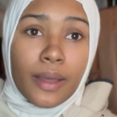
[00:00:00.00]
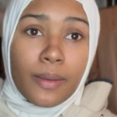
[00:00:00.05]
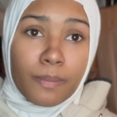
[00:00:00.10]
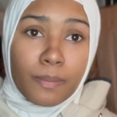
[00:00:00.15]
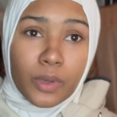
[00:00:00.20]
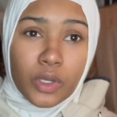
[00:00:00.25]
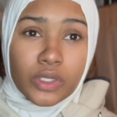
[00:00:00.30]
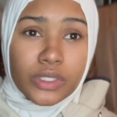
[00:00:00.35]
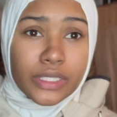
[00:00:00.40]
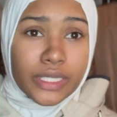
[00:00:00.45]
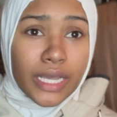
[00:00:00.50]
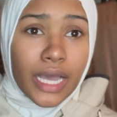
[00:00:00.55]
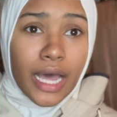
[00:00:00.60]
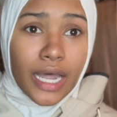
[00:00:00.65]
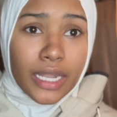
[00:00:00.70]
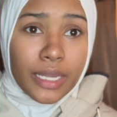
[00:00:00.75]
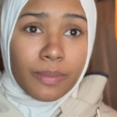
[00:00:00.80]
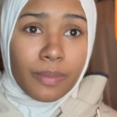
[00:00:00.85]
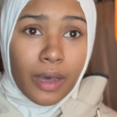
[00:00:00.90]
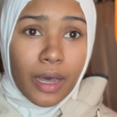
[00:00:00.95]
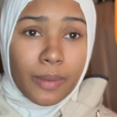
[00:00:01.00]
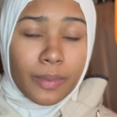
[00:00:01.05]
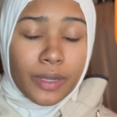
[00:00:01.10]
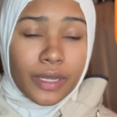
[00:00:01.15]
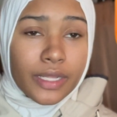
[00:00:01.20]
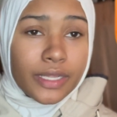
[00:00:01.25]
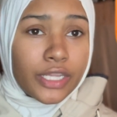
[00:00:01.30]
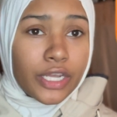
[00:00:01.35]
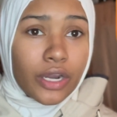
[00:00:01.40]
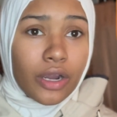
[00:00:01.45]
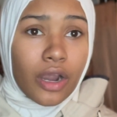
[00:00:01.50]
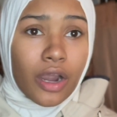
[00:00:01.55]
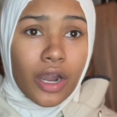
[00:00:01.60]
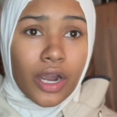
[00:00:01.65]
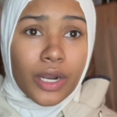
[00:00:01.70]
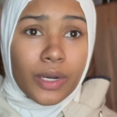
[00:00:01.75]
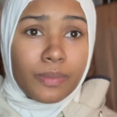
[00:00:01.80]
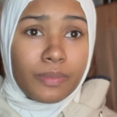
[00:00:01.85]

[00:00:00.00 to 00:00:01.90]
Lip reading: Mostly Alibaba. There are